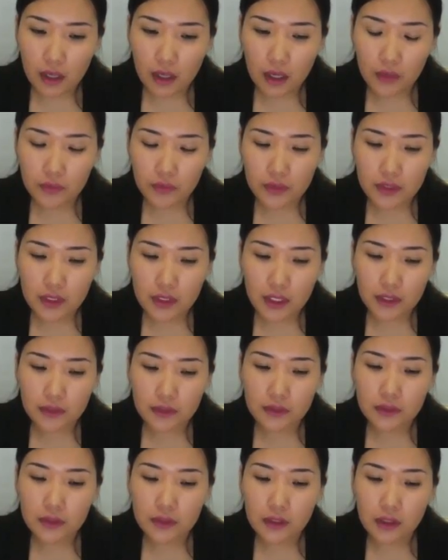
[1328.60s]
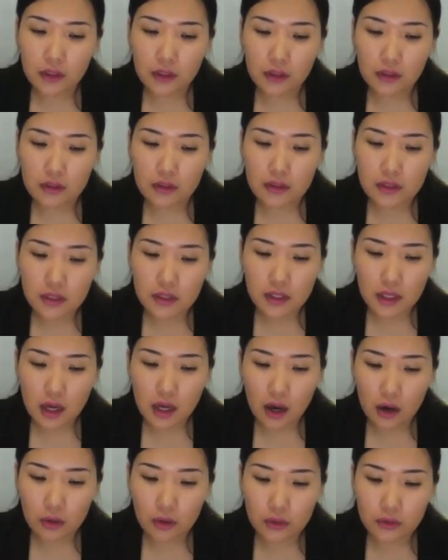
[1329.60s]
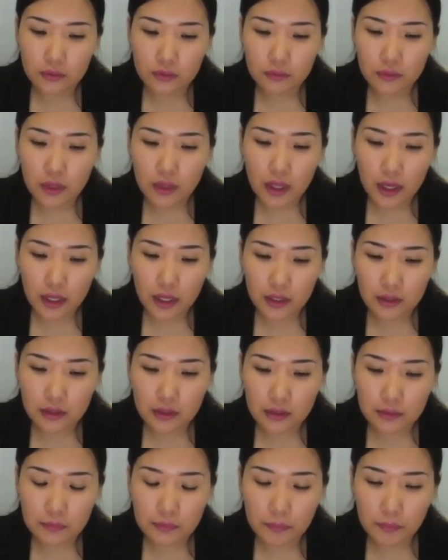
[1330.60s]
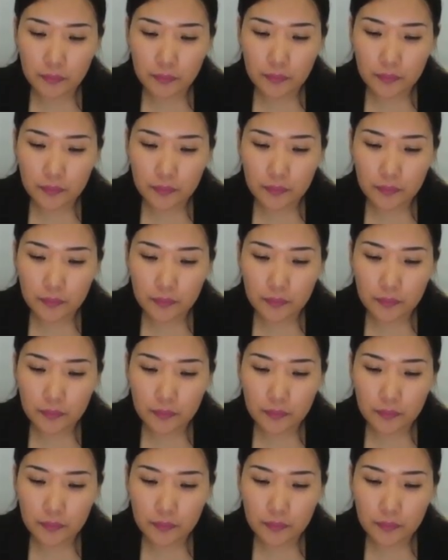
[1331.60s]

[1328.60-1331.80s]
After that, cout handle